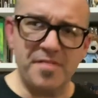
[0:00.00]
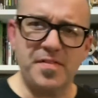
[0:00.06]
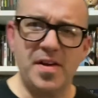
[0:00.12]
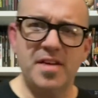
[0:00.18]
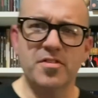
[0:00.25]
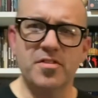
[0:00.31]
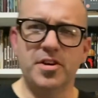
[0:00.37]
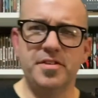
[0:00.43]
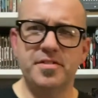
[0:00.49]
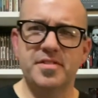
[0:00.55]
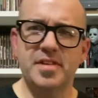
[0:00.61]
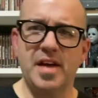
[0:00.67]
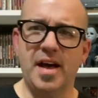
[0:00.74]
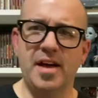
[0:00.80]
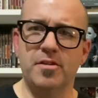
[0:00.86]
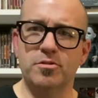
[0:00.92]
favorite
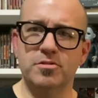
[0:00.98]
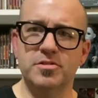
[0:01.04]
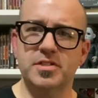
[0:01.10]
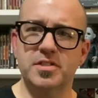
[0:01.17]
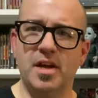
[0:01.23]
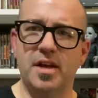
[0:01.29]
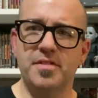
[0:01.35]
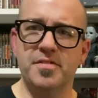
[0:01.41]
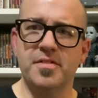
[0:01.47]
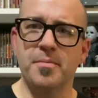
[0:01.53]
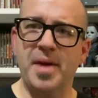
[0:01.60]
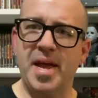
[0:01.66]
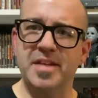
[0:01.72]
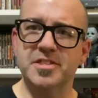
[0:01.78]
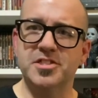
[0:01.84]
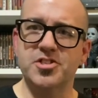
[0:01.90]
titles, The
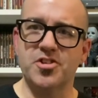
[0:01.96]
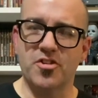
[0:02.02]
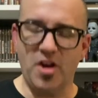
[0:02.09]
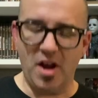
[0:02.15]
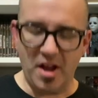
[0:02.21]
Manster.